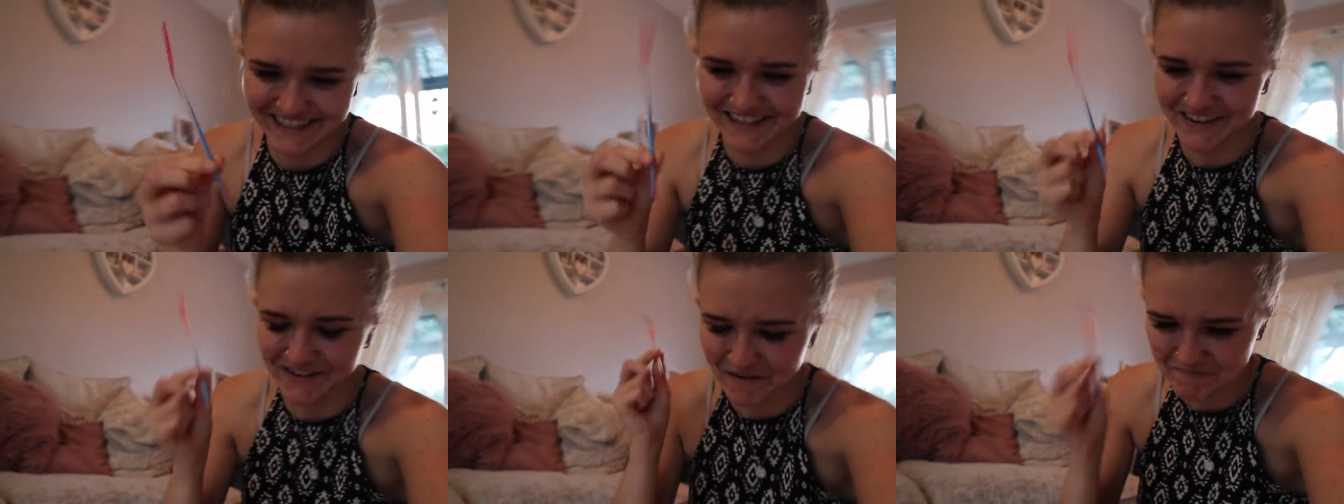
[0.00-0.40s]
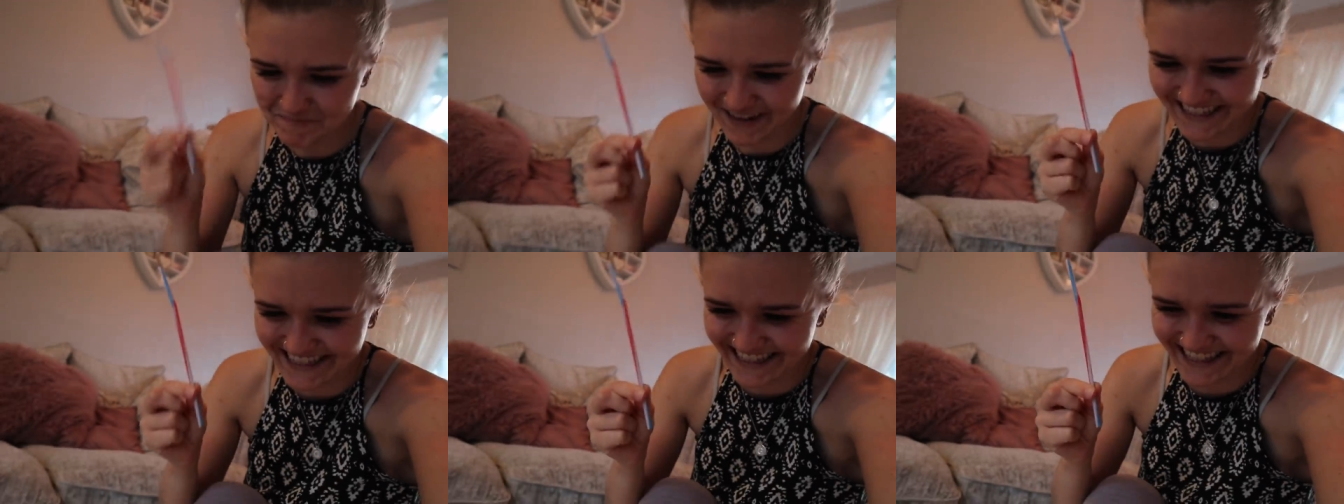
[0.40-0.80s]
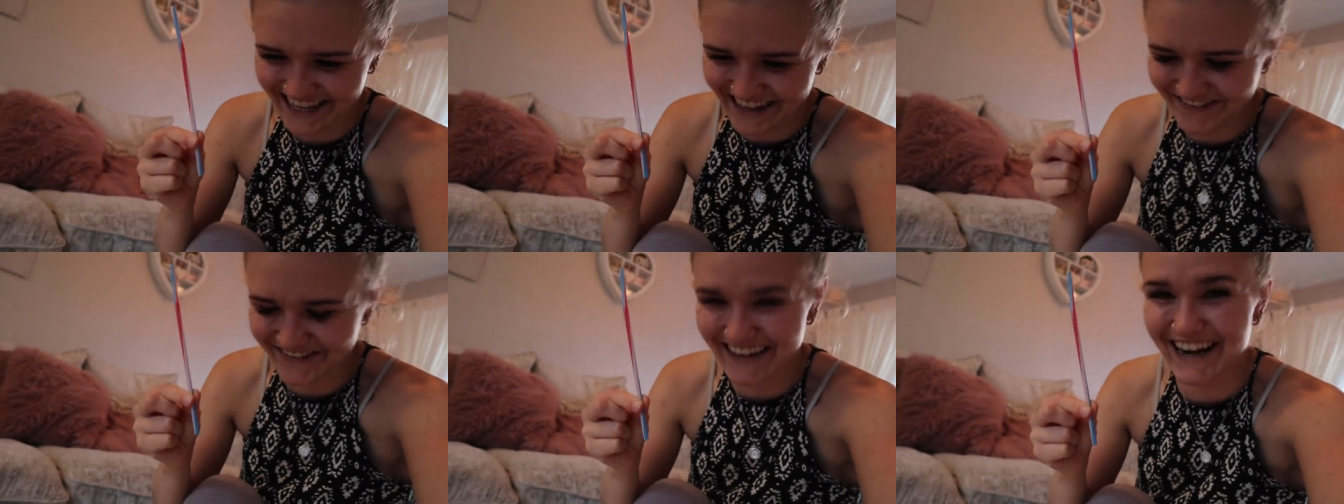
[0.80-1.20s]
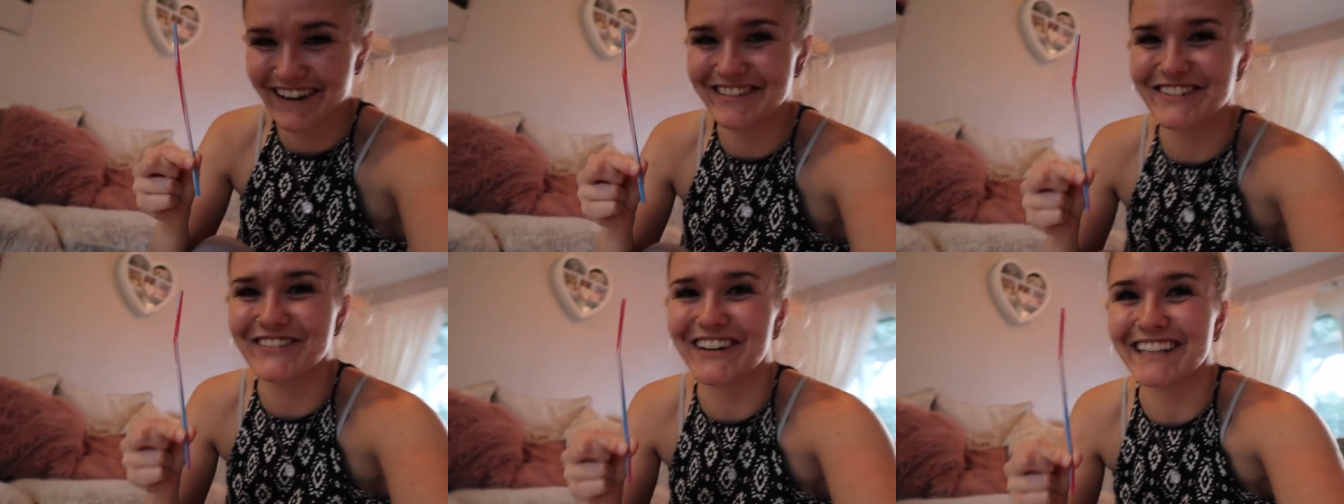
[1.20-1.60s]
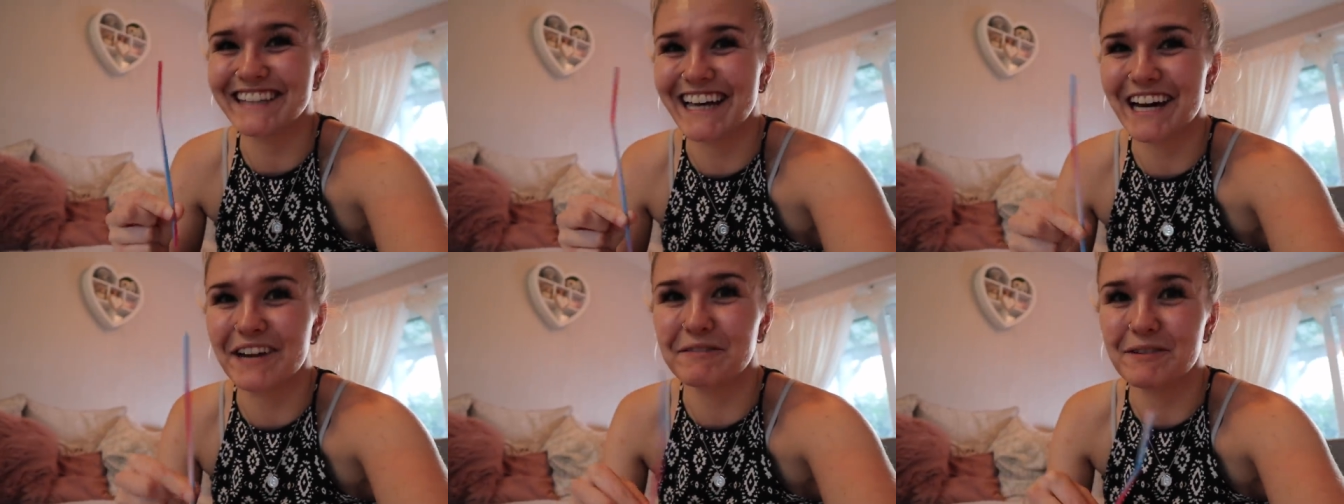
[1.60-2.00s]
So I'm buzzing that I've been able to find
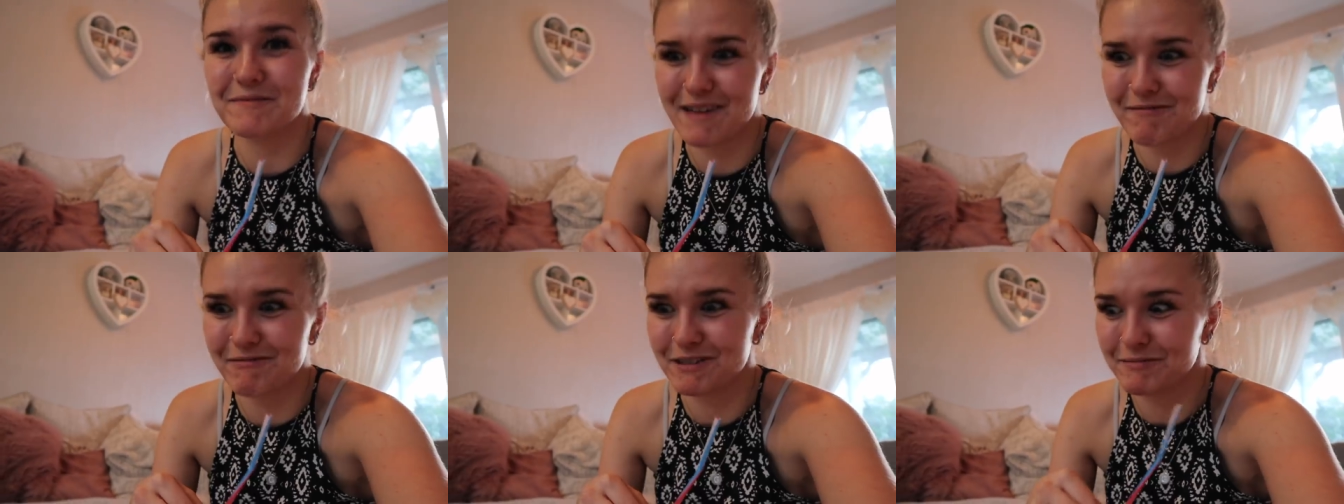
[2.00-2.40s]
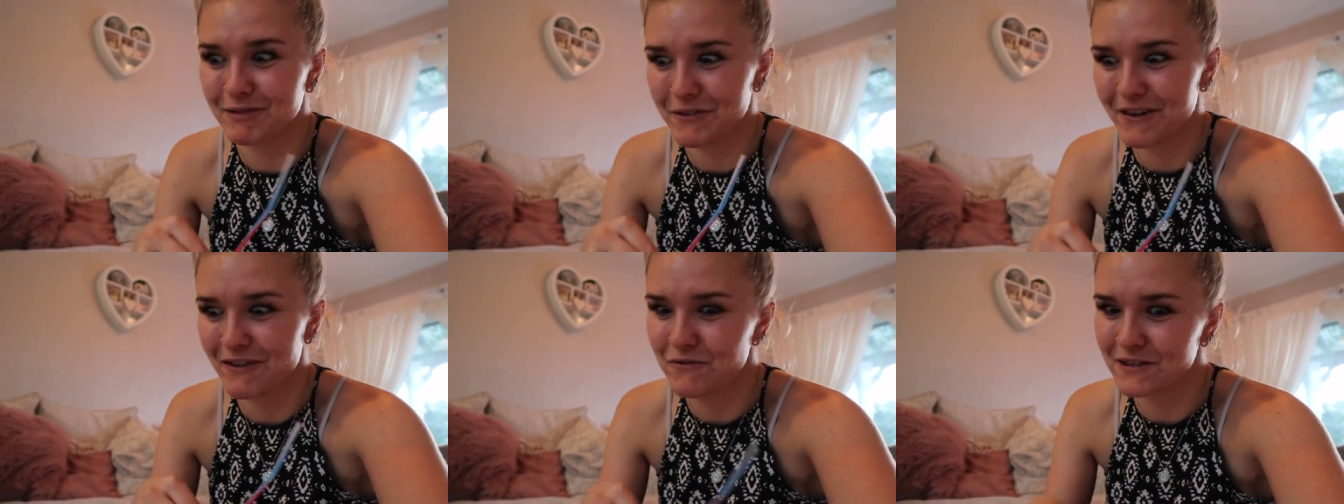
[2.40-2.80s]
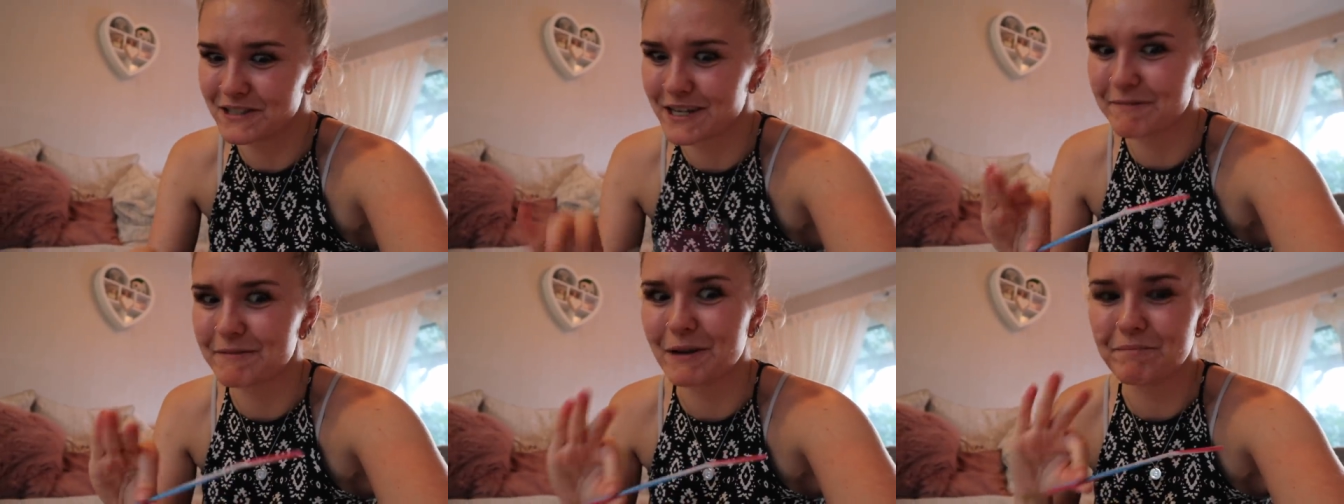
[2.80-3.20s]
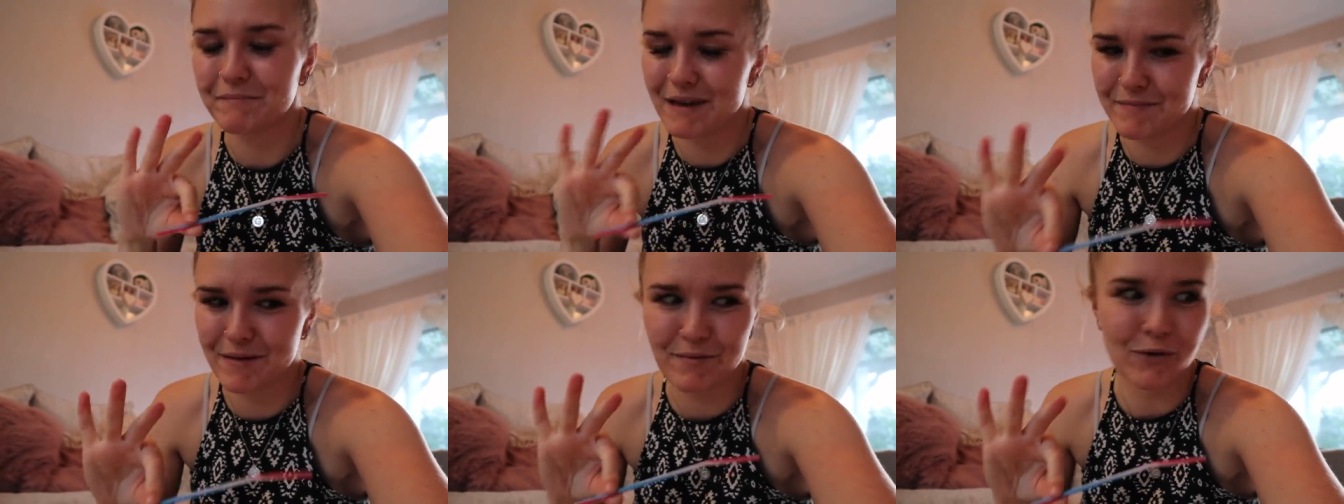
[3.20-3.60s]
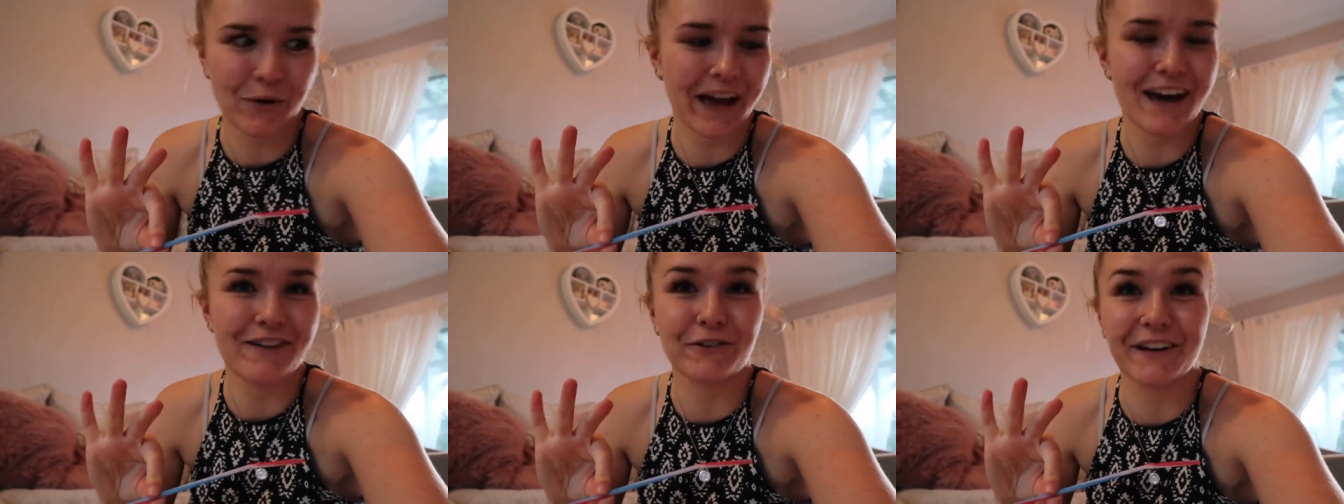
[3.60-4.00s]
that and I'm gonna be able to blow the other ones up and I'll be a bit more
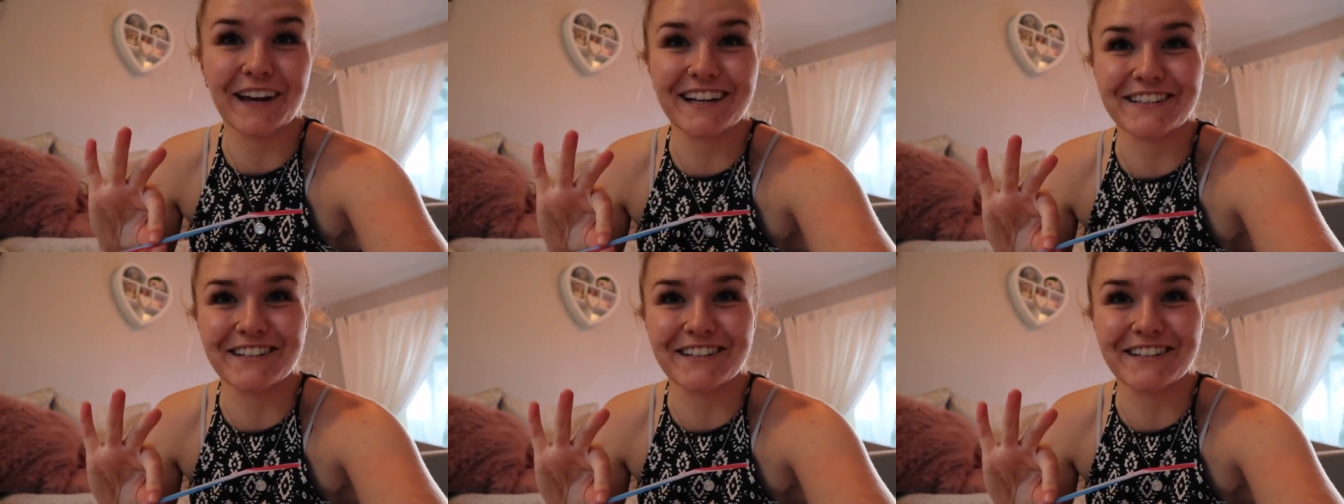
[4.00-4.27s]
careful next